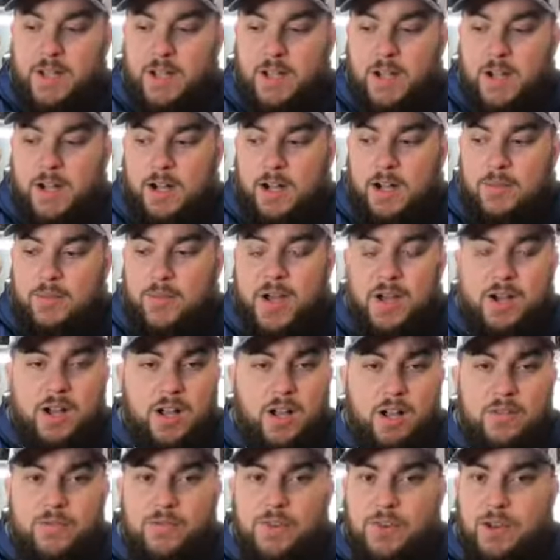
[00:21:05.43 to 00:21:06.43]
I'll
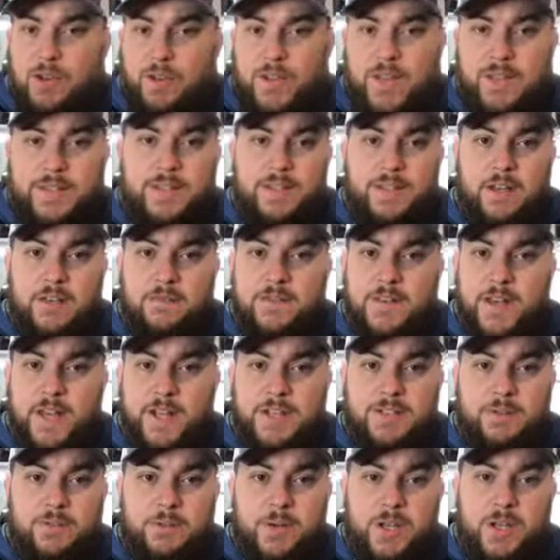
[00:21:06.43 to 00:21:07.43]
cover all that stuff
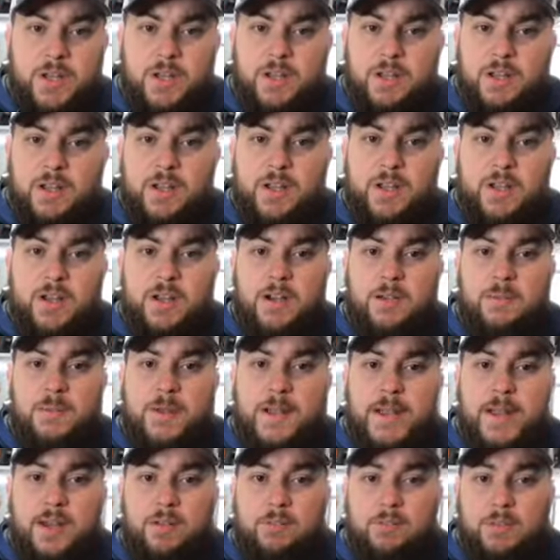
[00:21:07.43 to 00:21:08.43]
next week. I
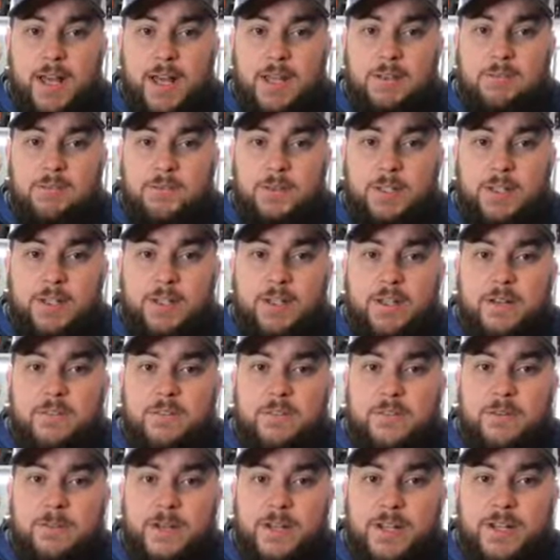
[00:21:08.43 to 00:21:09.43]
got a lot of really good
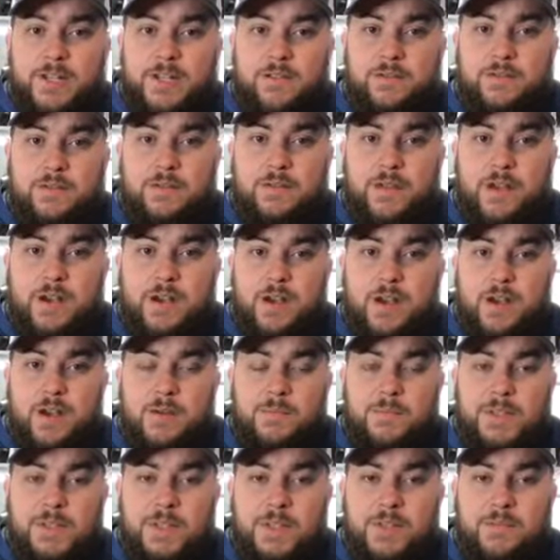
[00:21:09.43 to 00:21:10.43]
information
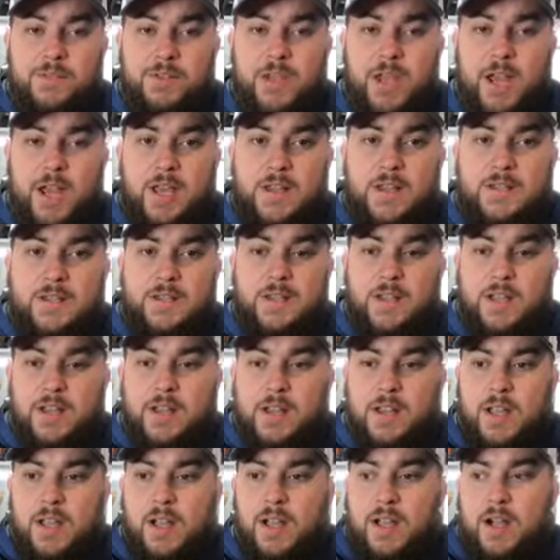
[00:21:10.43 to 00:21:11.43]
to give you guys.
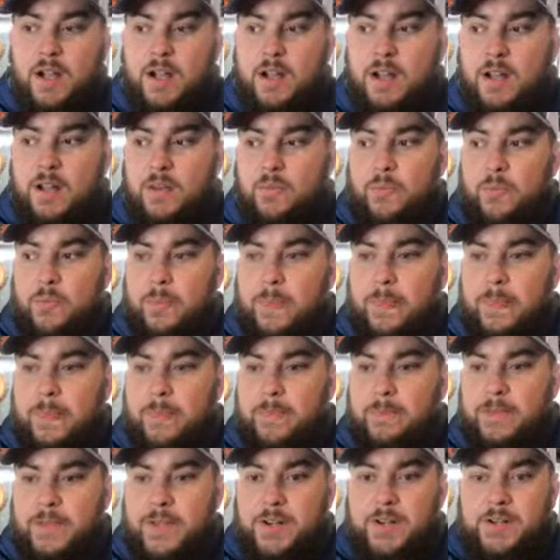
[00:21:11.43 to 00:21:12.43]

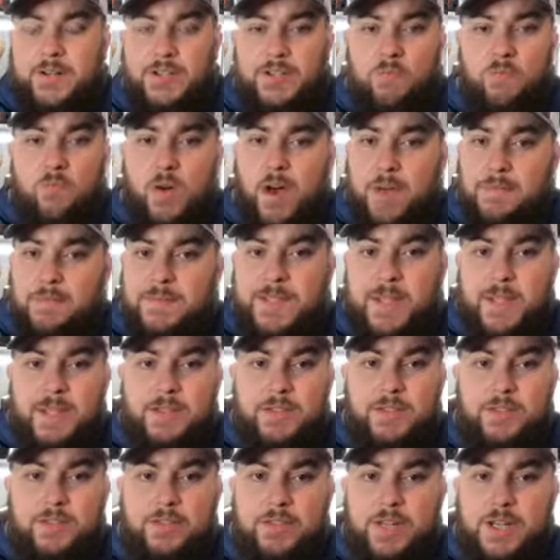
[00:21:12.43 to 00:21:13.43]
There's some
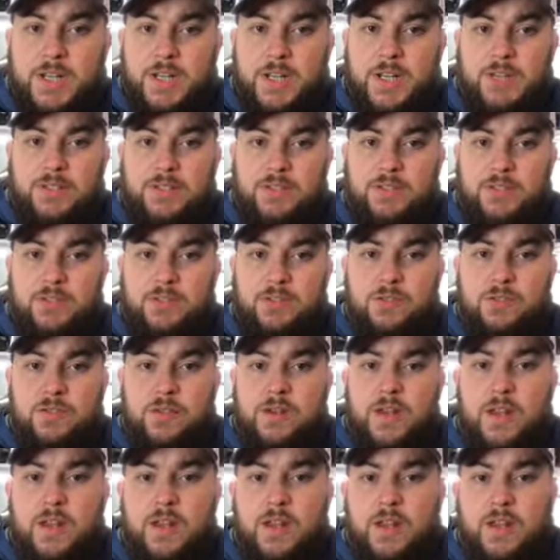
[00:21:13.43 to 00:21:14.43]
websites you can get
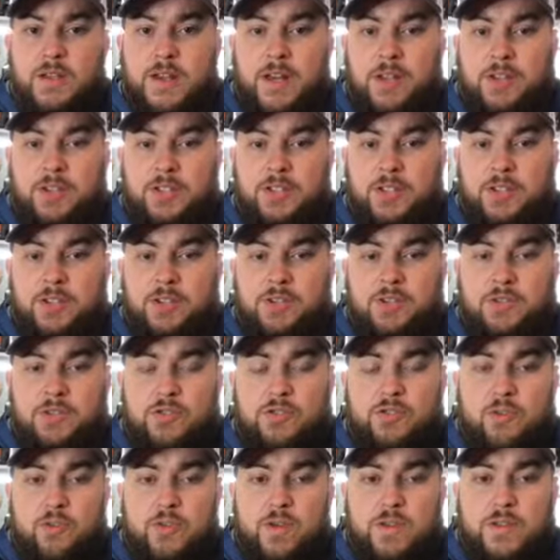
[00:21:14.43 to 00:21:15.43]
to that'll show
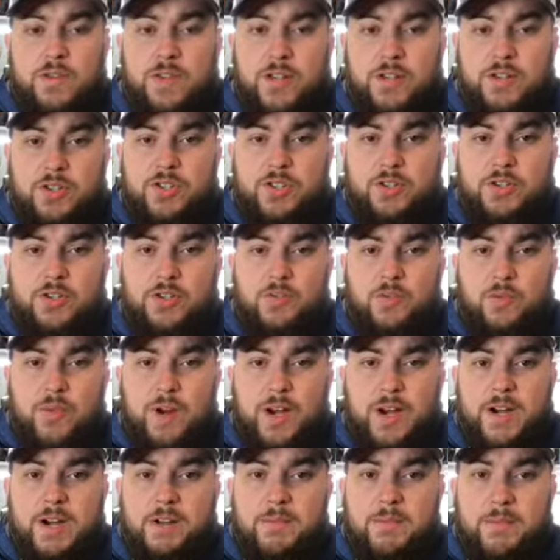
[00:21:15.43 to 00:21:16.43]
you
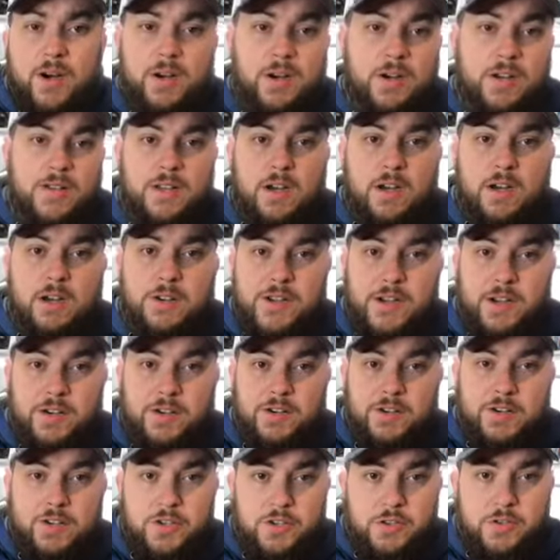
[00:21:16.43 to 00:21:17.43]
where markets are near
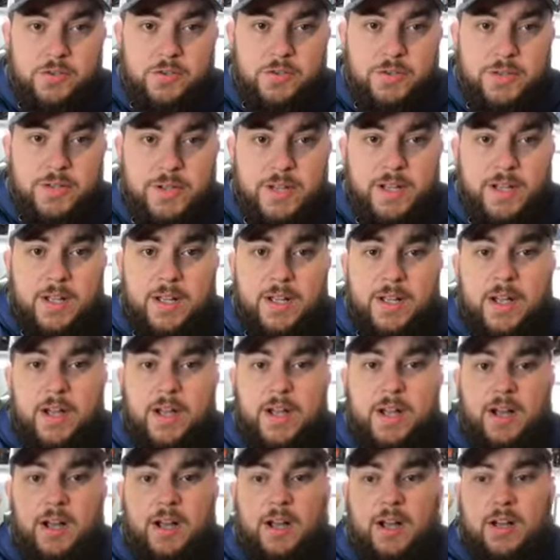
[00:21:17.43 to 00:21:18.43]
you.
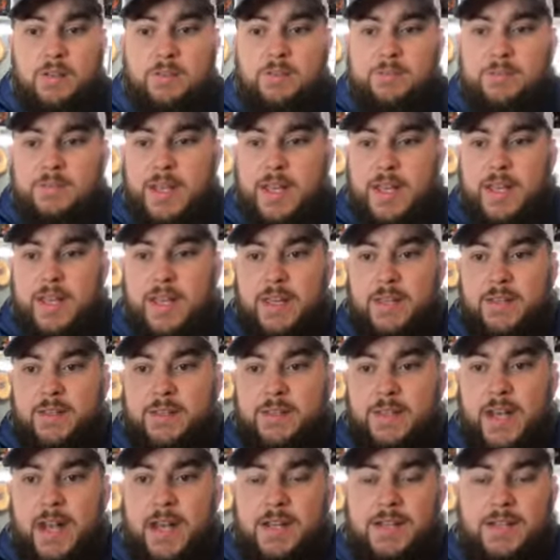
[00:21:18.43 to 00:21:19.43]

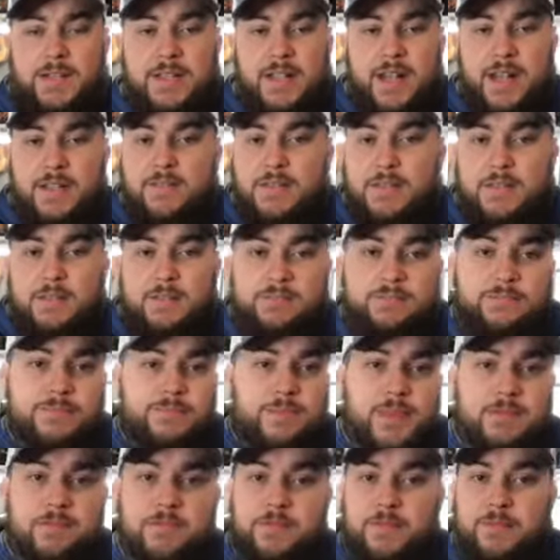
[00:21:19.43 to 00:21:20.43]
And I just have
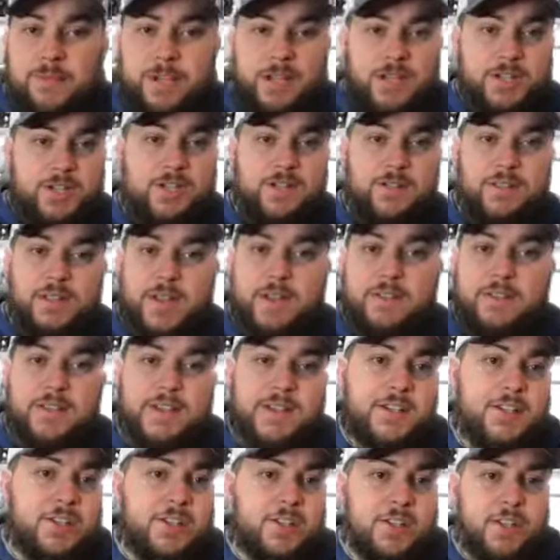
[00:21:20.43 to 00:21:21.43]
some information that I'd
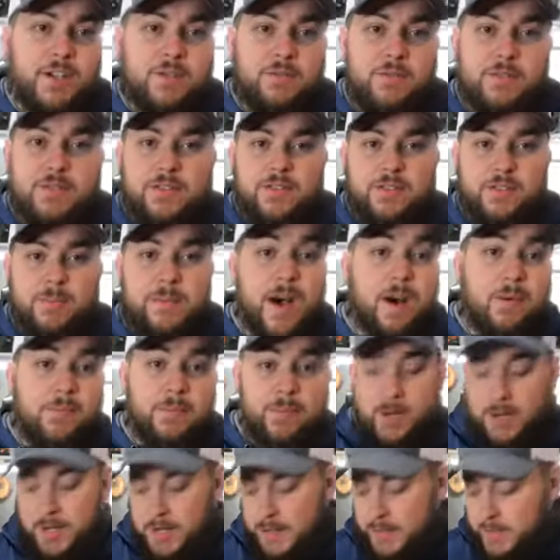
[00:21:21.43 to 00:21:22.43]
like to share with you about
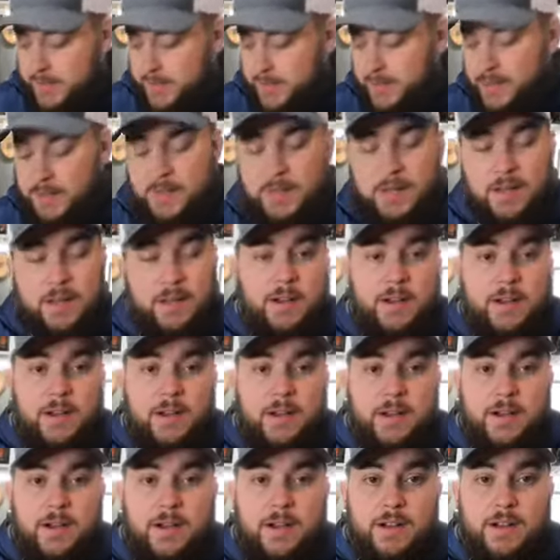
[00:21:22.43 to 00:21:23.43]
markets
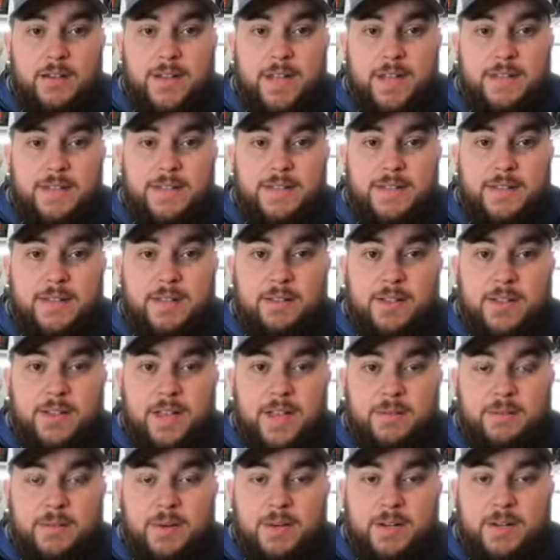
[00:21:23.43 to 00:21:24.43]
and selling
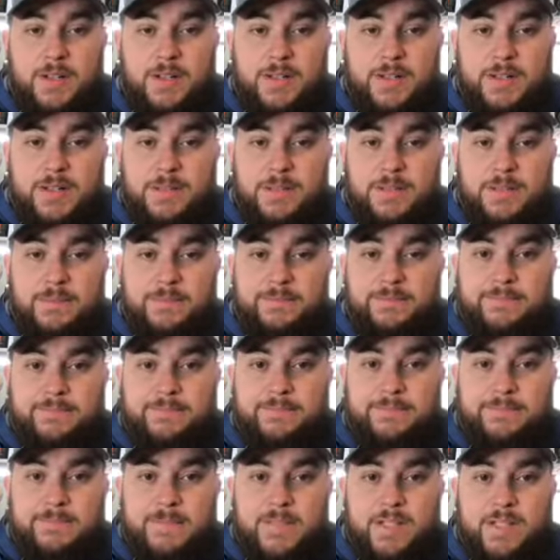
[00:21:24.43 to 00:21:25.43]
at markets.
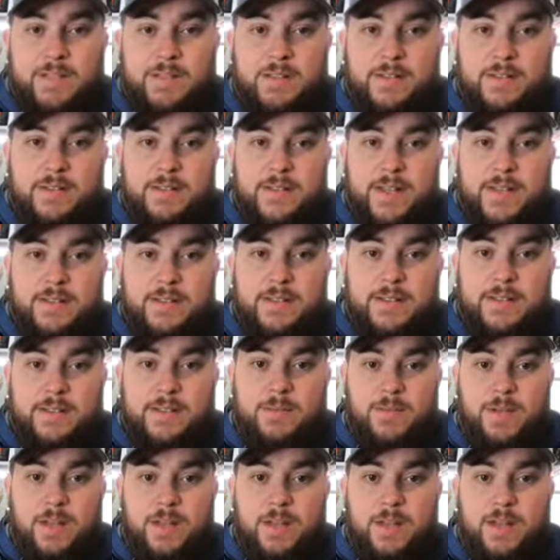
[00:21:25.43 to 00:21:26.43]
So that's
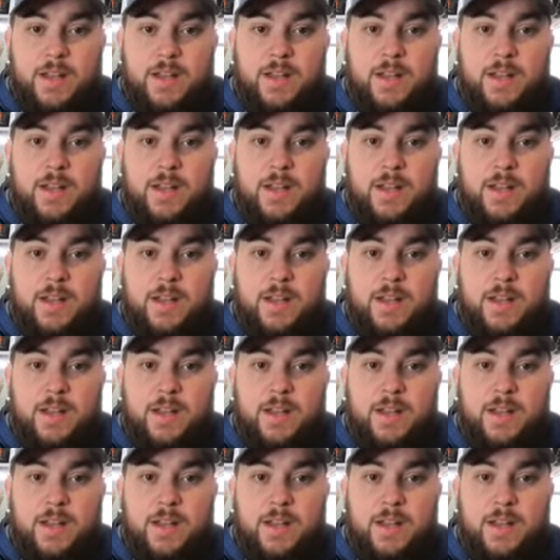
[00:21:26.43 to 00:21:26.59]
next week.